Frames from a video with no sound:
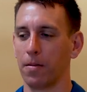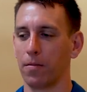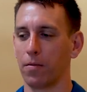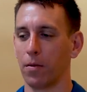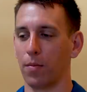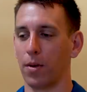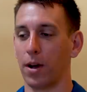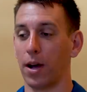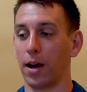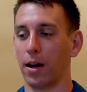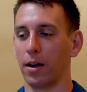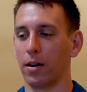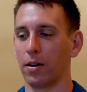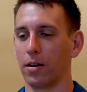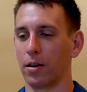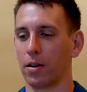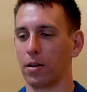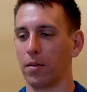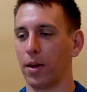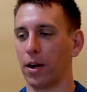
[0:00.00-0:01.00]
higher,
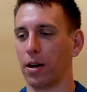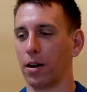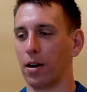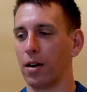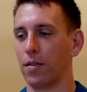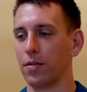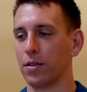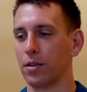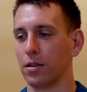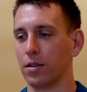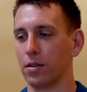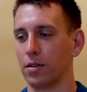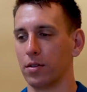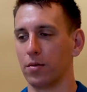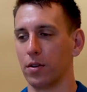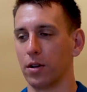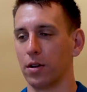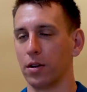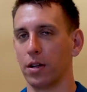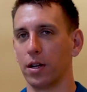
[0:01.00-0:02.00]
and our commanding officer is
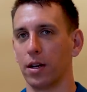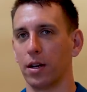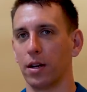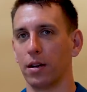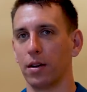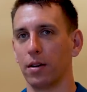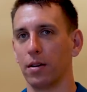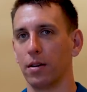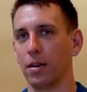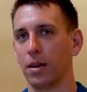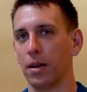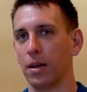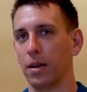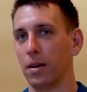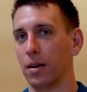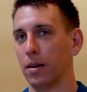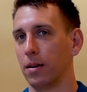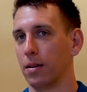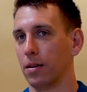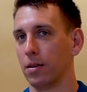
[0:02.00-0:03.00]
very,
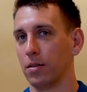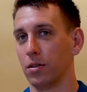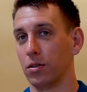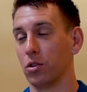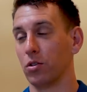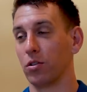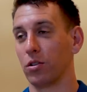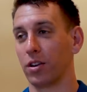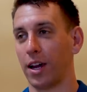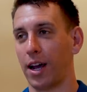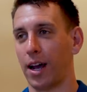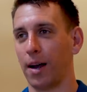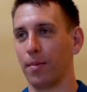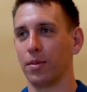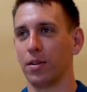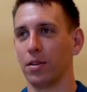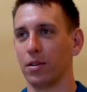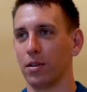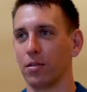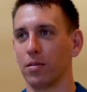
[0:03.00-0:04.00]
as a junior
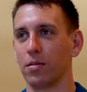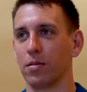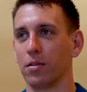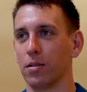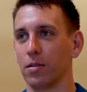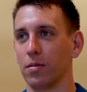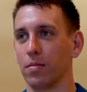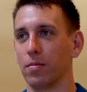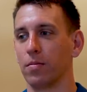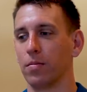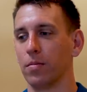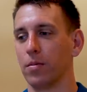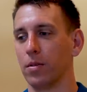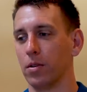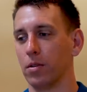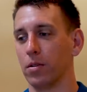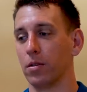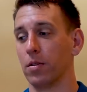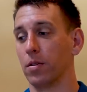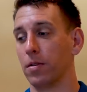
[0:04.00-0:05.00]
captain,
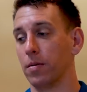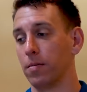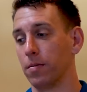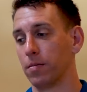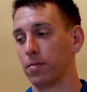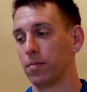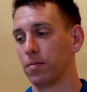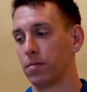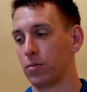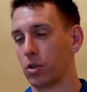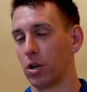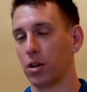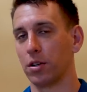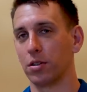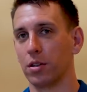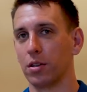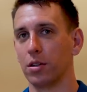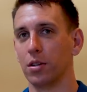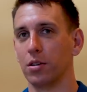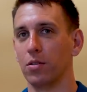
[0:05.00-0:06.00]
you're
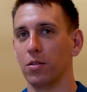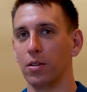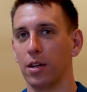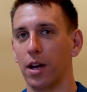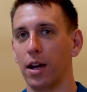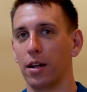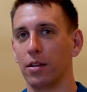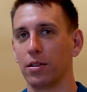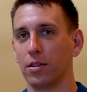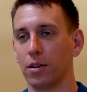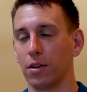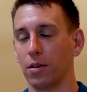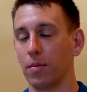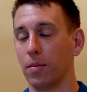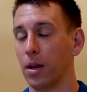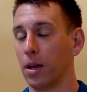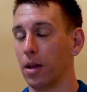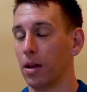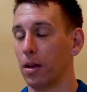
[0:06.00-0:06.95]
trusted to do that. So.